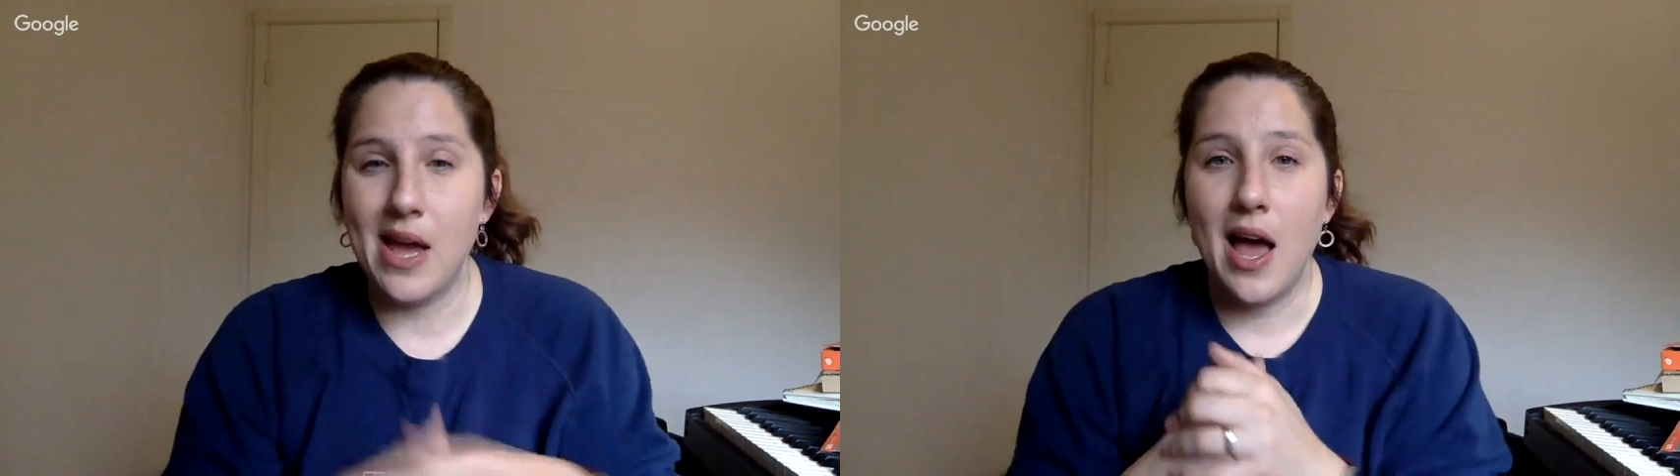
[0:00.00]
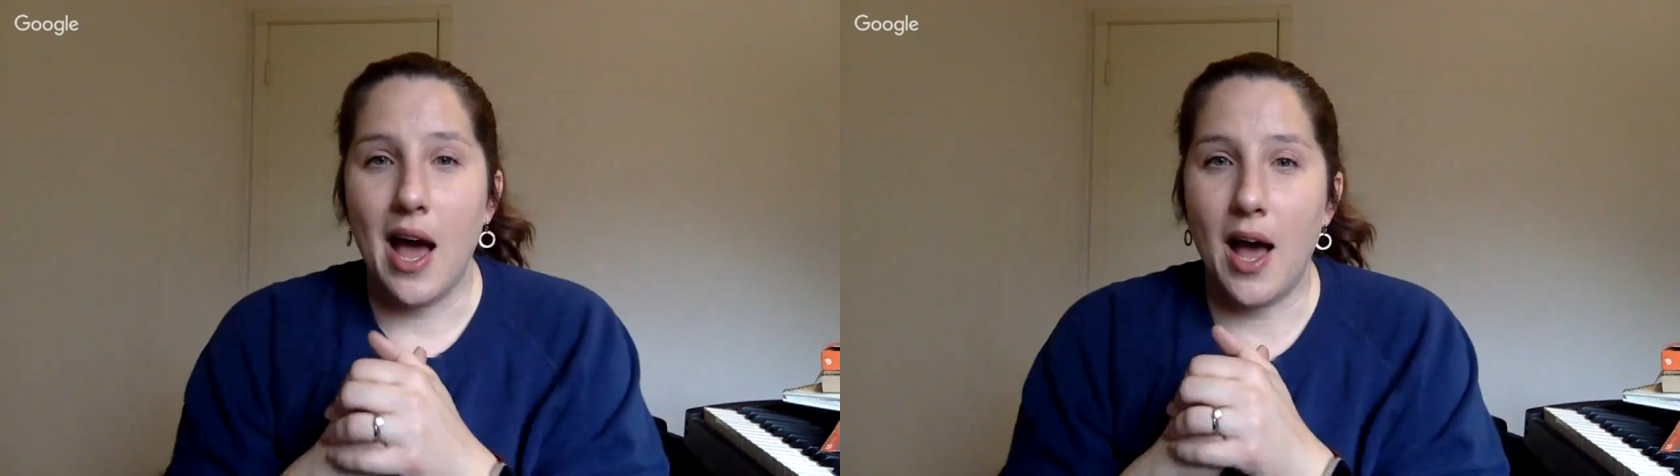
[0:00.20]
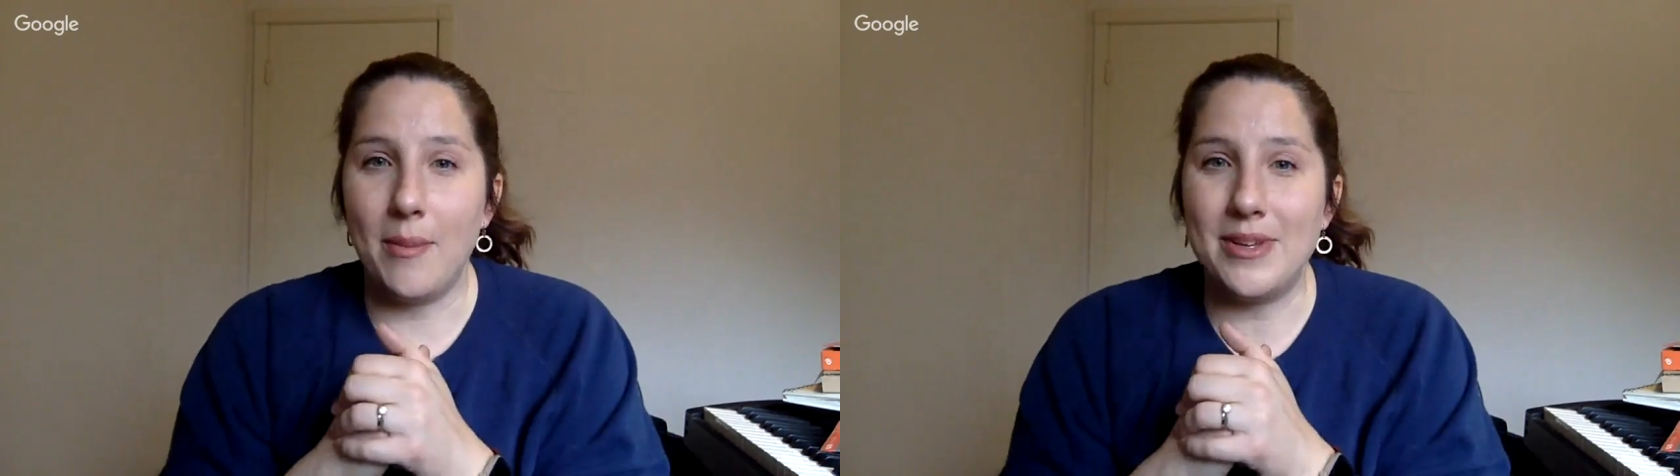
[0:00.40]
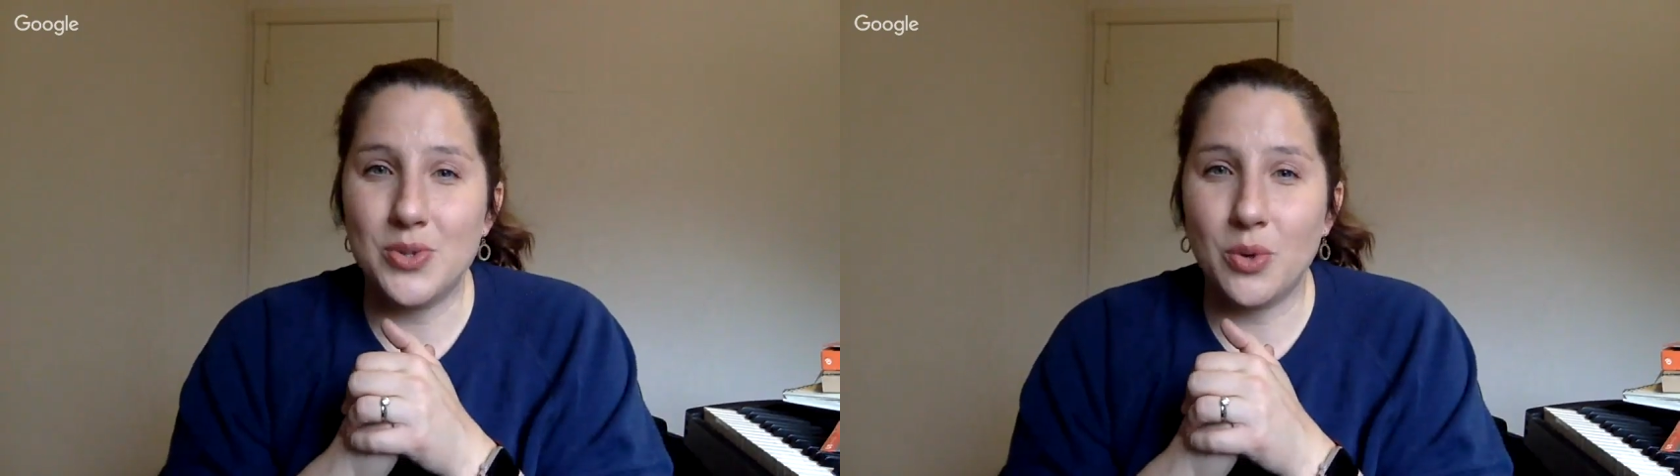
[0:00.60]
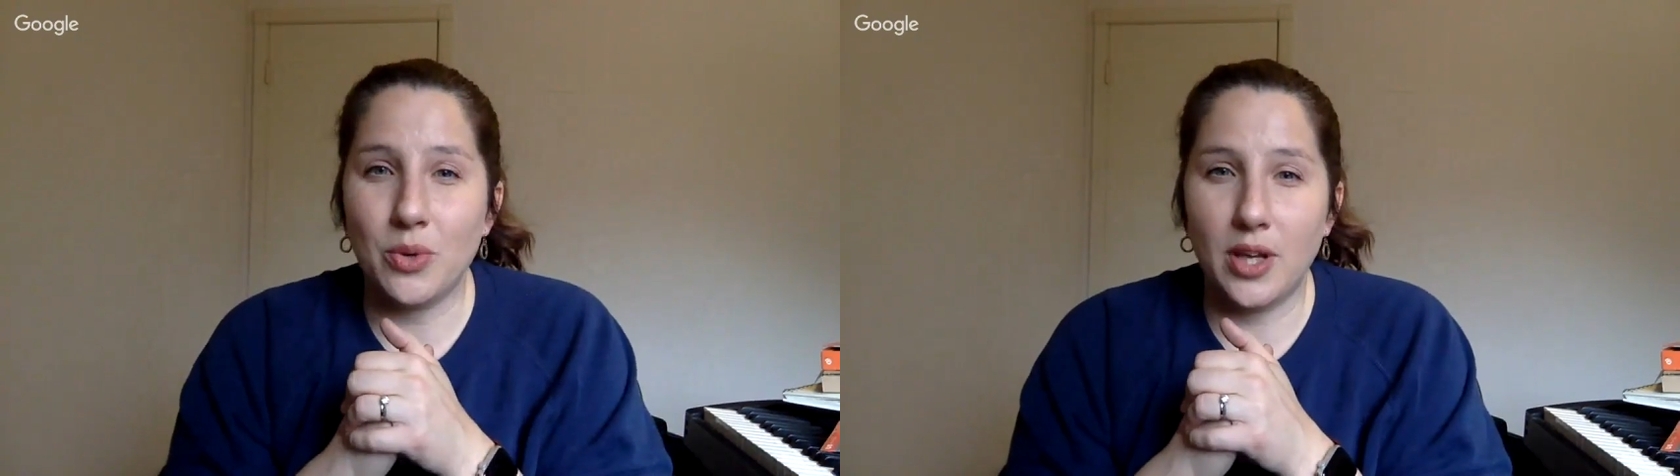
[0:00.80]
It's also a
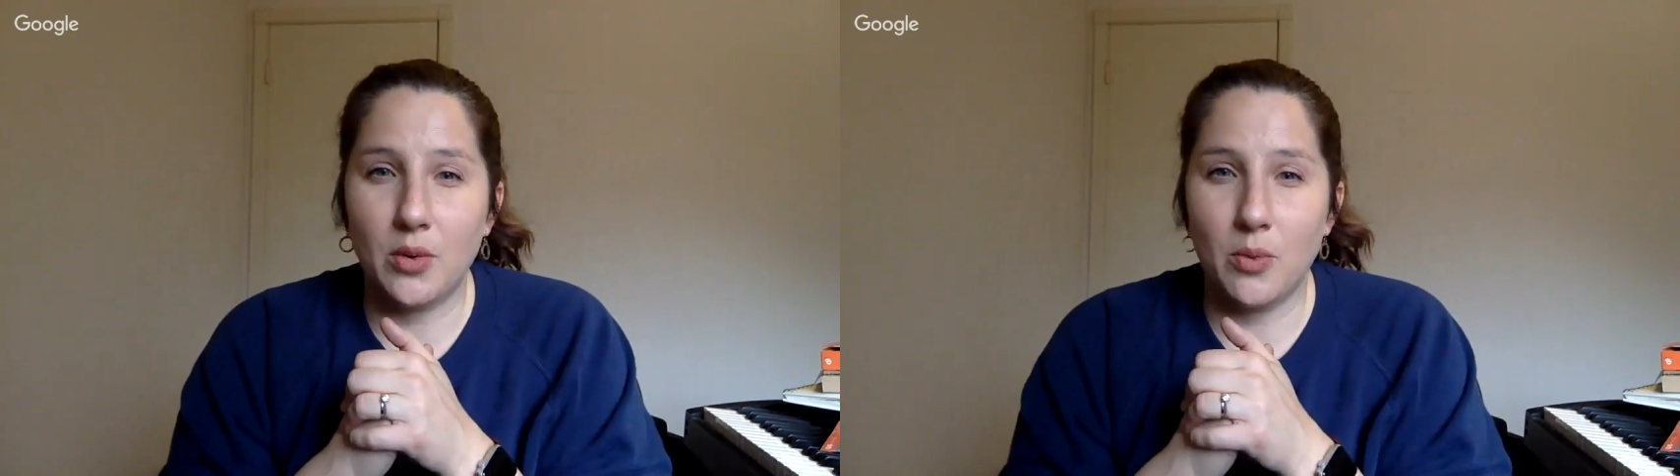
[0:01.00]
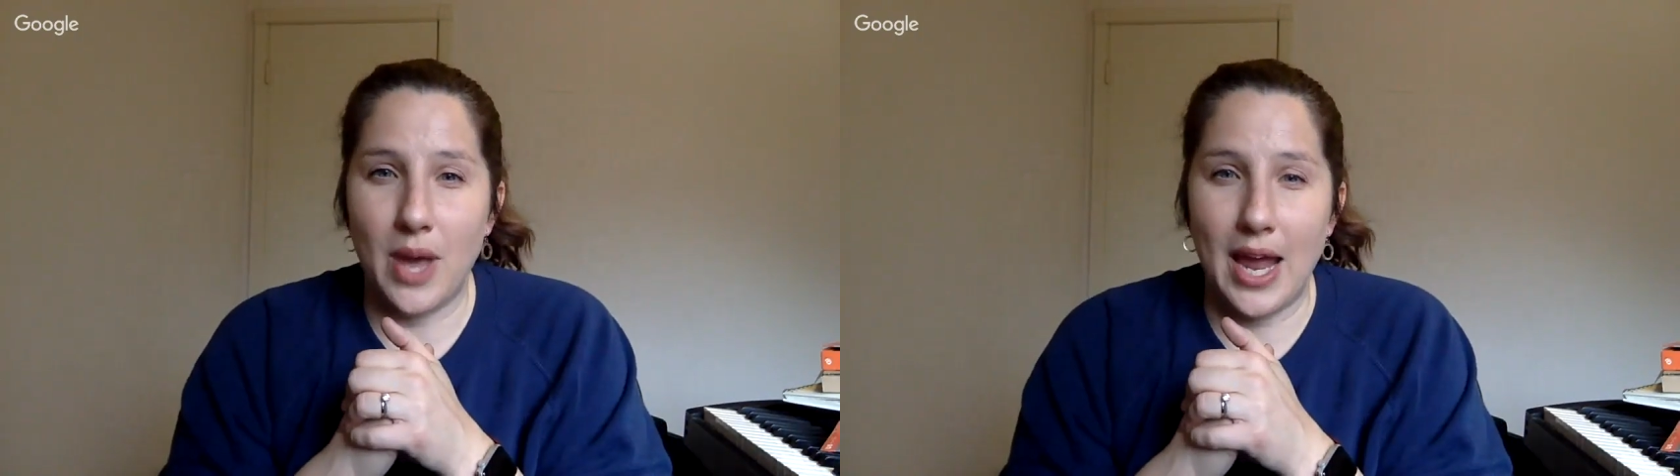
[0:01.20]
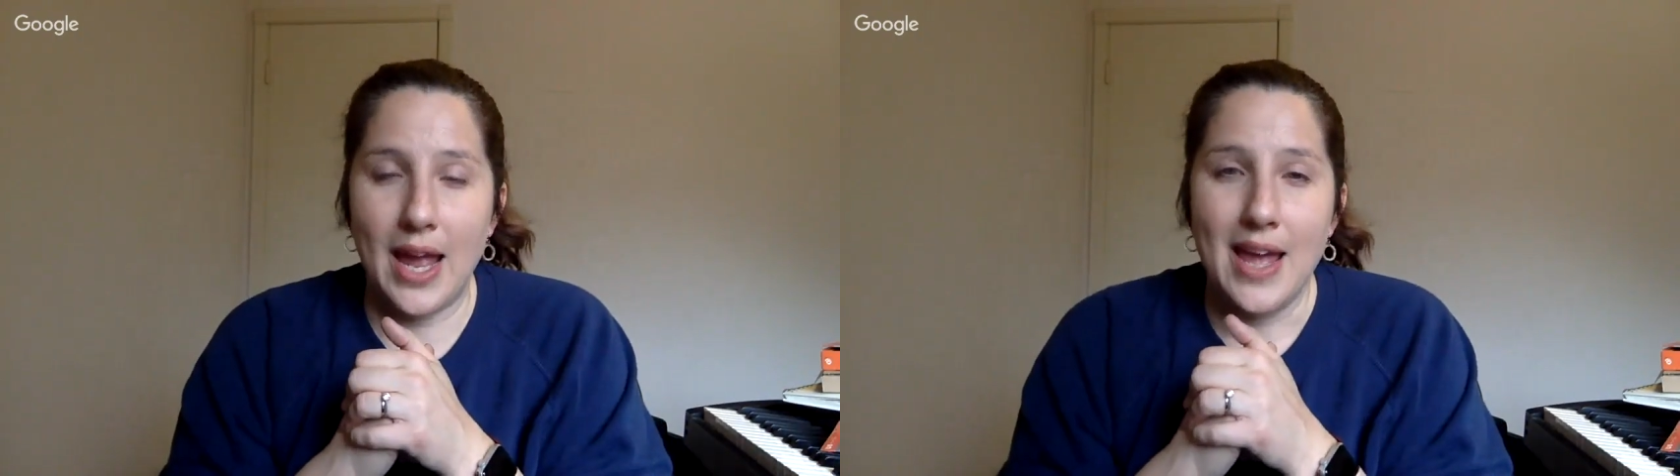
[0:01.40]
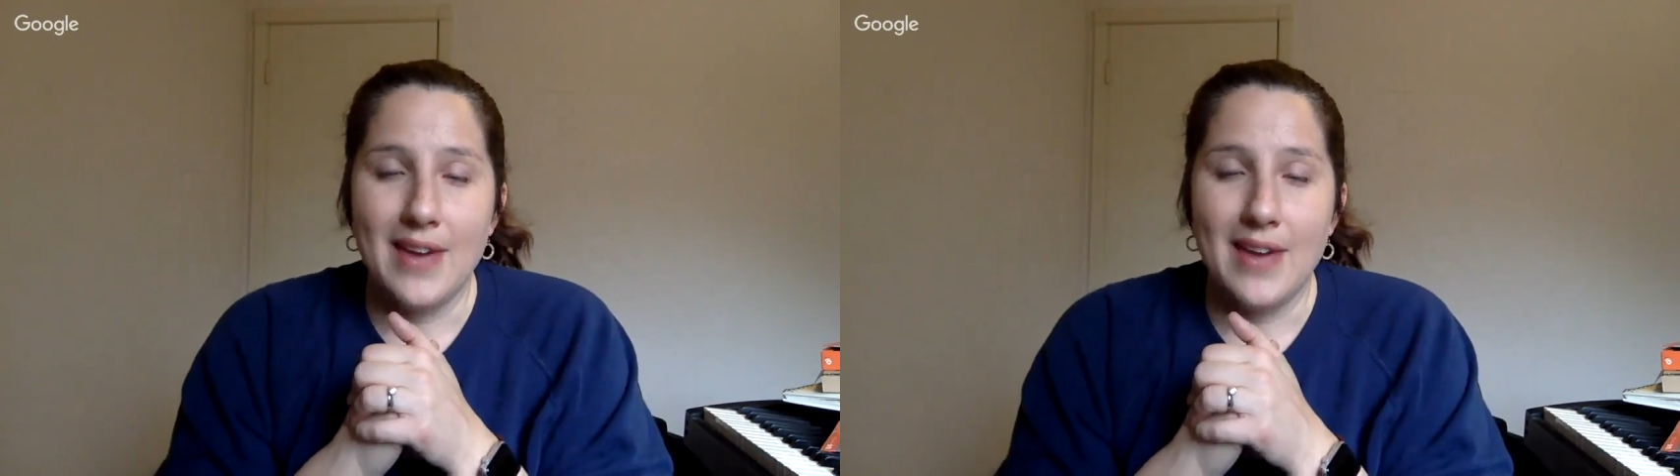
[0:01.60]
really good way